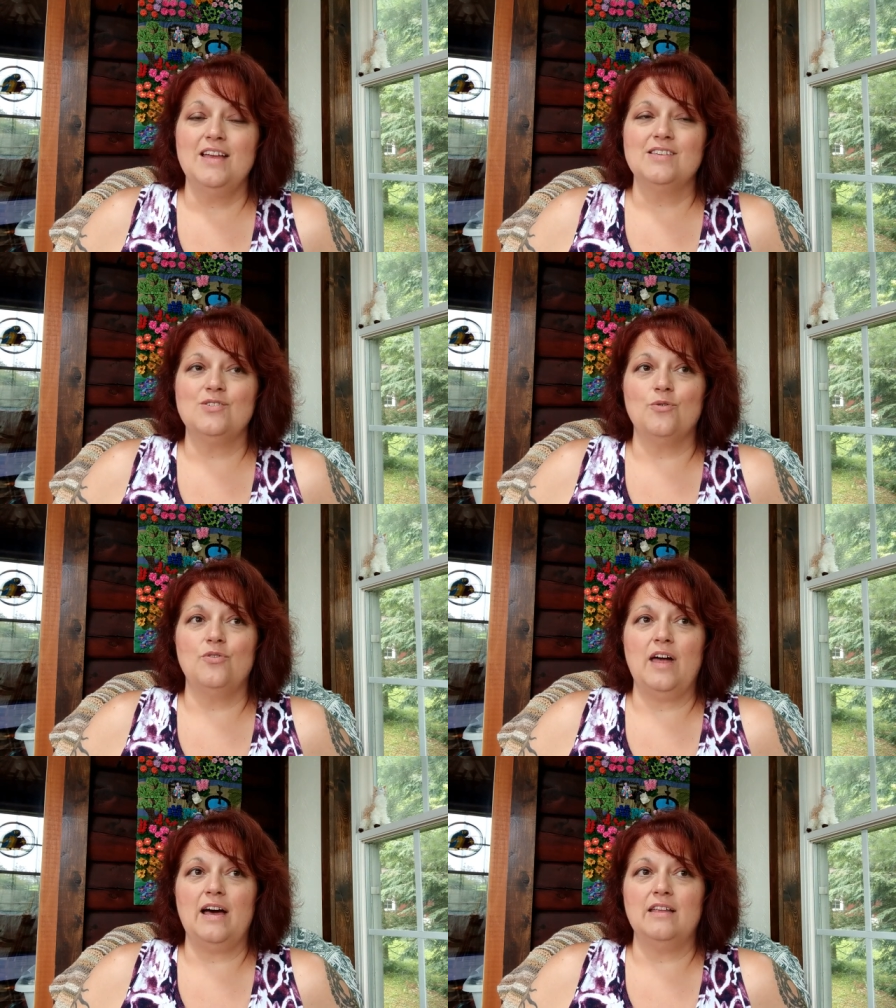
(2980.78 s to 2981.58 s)
So
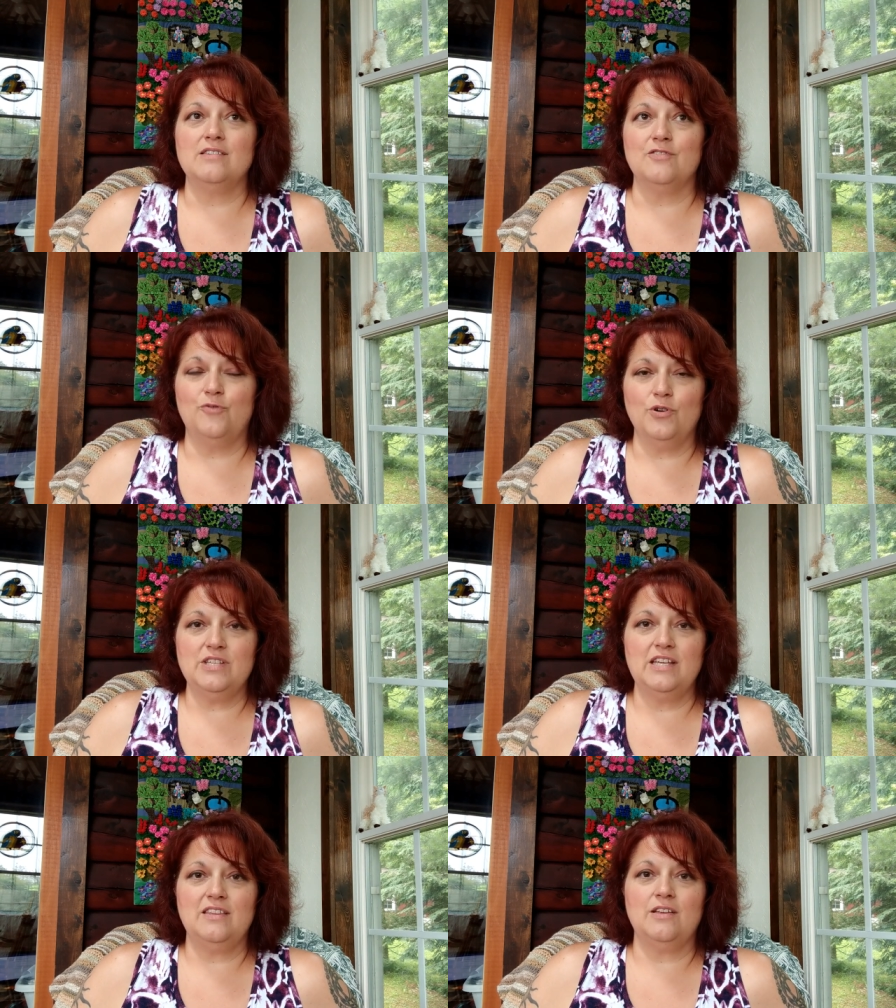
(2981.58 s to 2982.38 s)
that is the
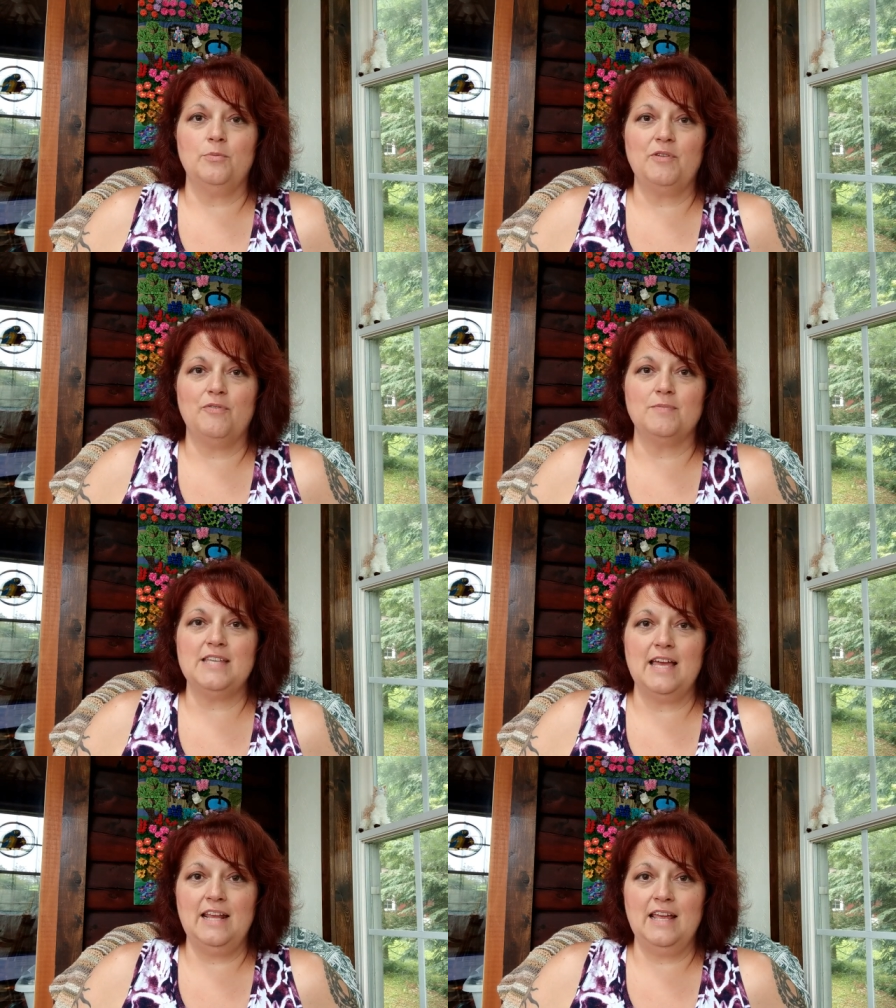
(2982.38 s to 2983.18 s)
14th, and it'll be from
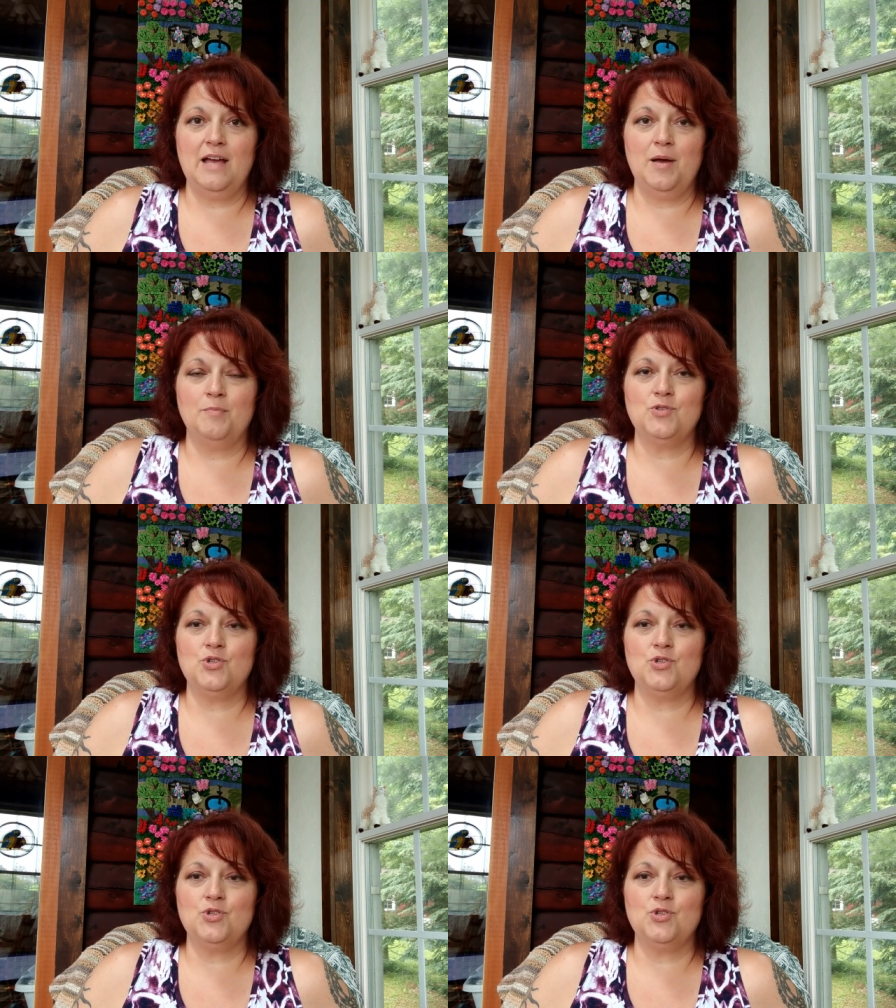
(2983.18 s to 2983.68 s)
10 a.m.